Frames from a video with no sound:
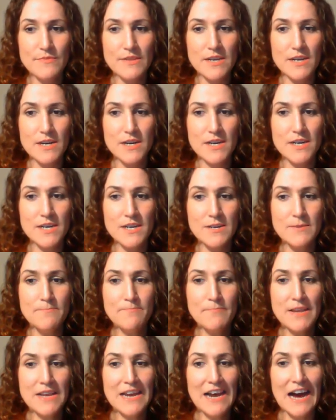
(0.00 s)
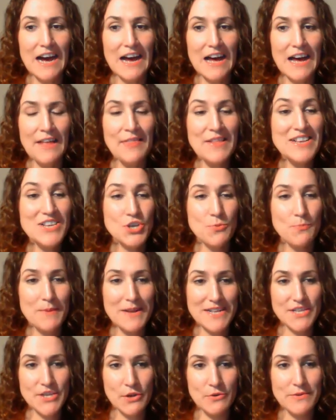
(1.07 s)
And this should be
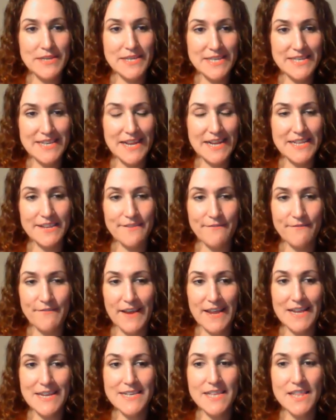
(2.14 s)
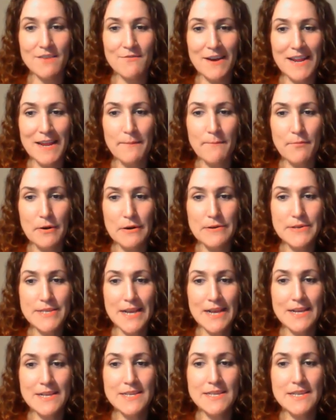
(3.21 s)
its own distinctive phase in the writing
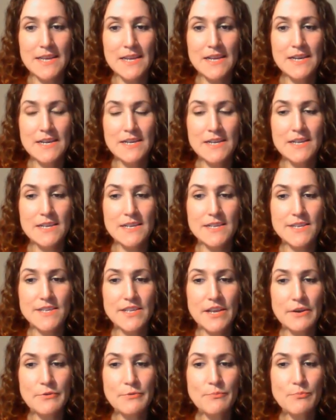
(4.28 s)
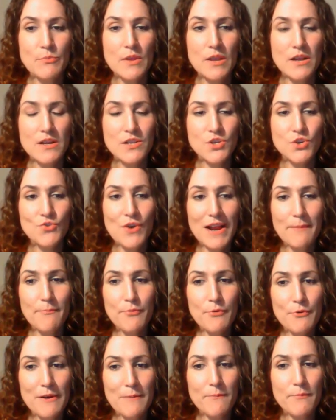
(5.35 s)
process. So try
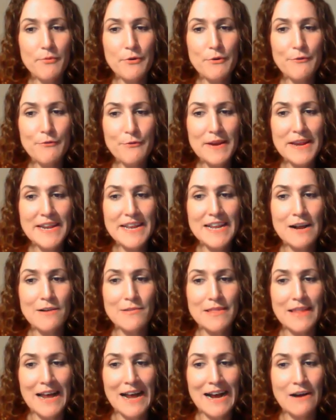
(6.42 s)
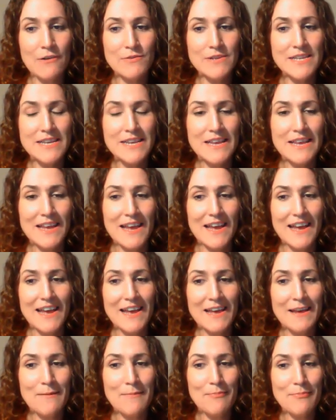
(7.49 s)
proofreading out loud.
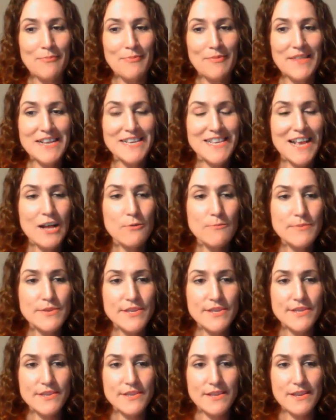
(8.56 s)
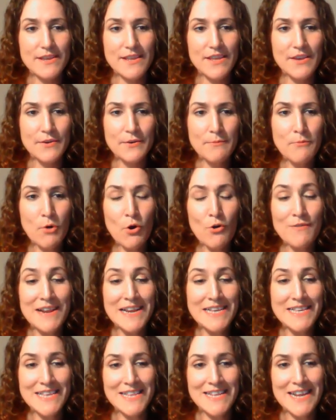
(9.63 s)
This helps you more
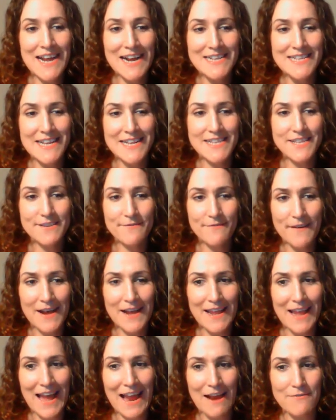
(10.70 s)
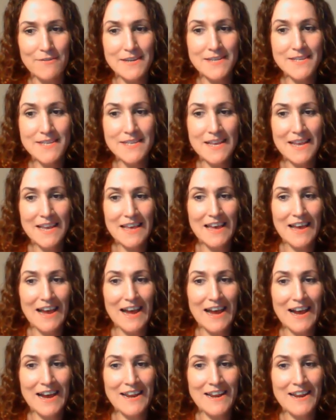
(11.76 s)
easily identify errors
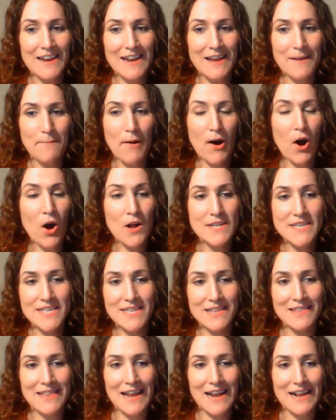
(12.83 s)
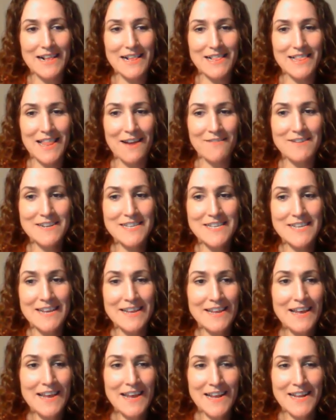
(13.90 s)
and parts that lack
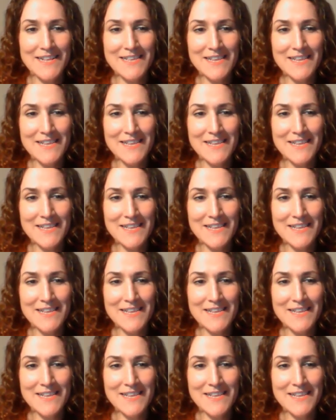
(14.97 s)
clarity. It